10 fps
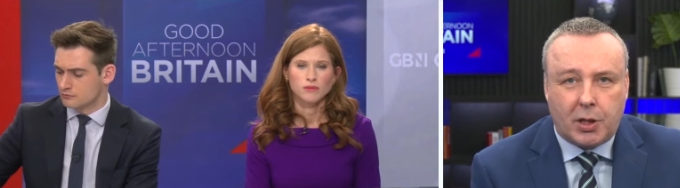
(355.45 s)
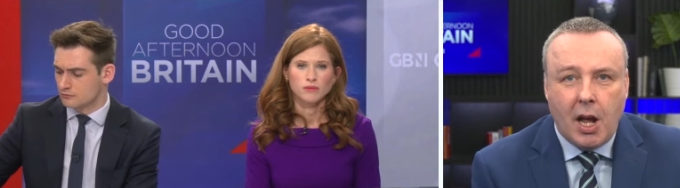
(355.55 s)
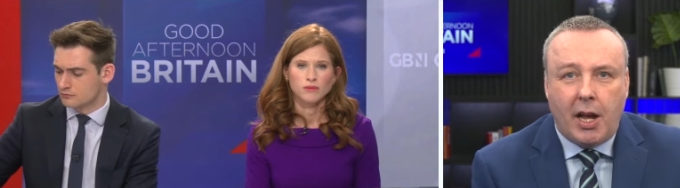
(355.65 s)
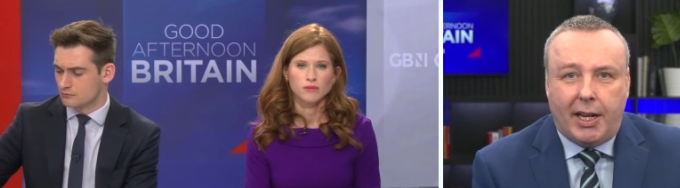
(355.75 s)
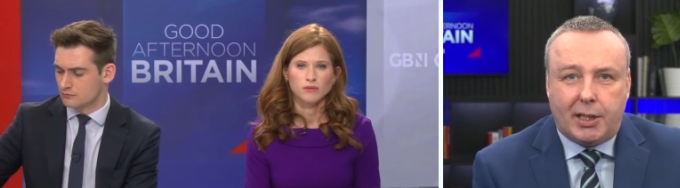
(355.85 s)

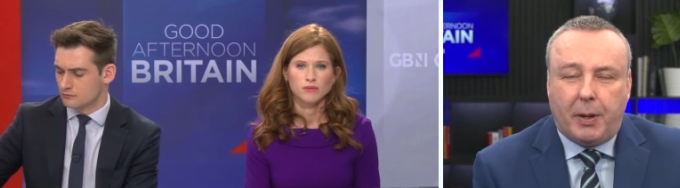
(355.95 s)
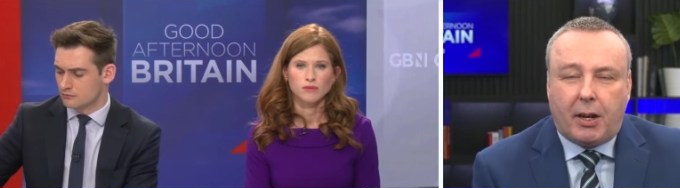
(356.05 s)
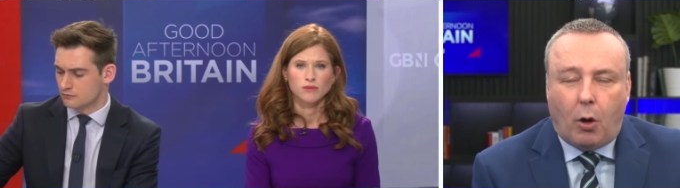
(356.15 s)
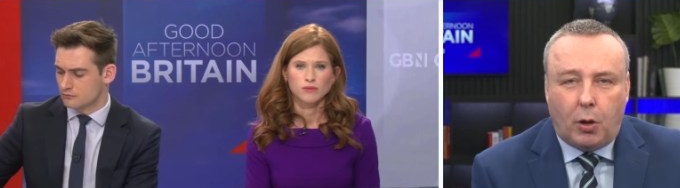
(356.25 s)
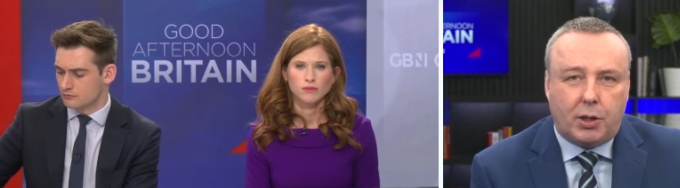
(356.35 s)
Speaker 1: is
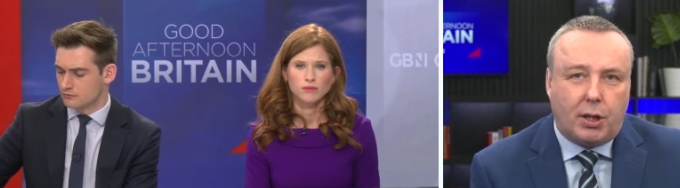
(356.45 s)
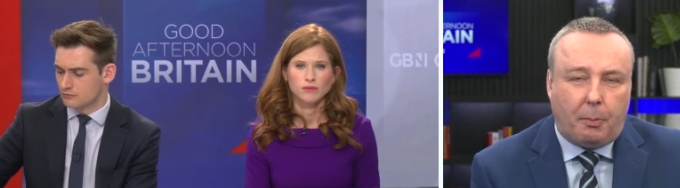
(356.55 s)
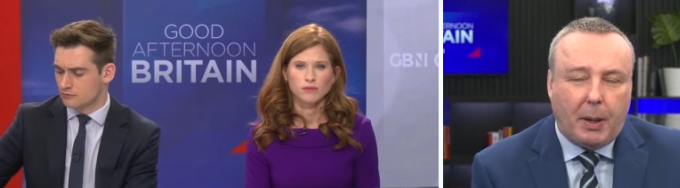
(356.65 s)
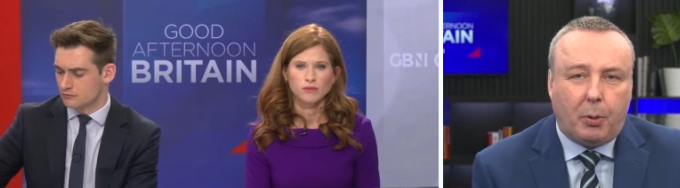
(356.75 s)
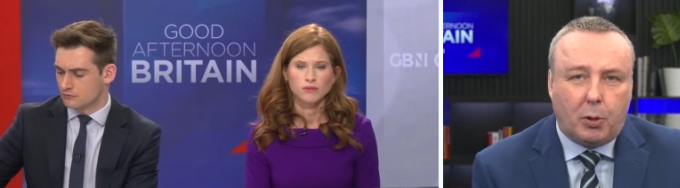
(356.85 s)
because the
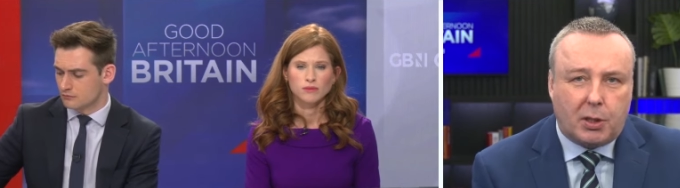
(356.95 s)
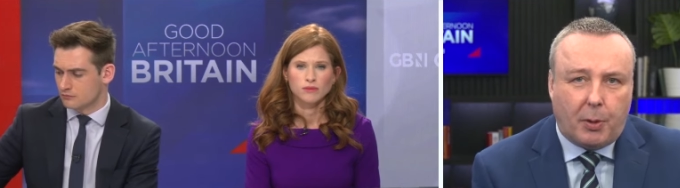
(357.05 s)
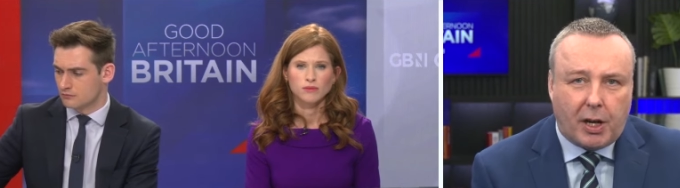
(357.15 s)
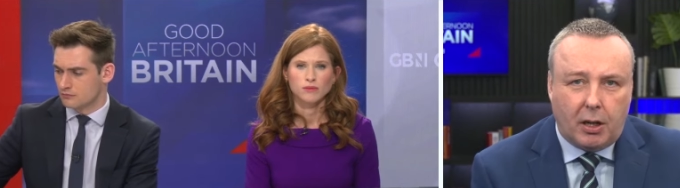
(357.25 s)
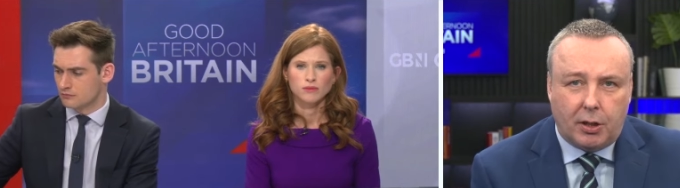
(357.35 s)
people
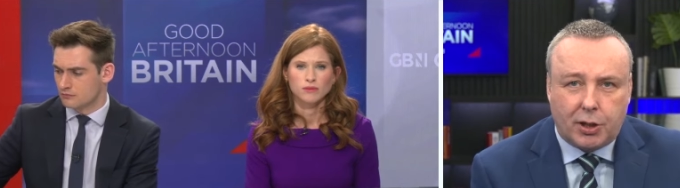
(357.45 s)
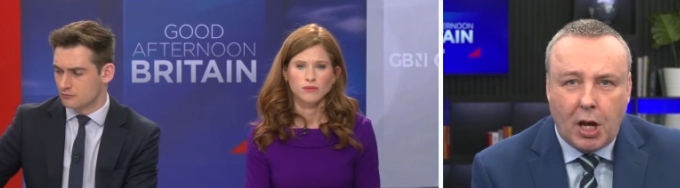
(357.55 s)
smugglers,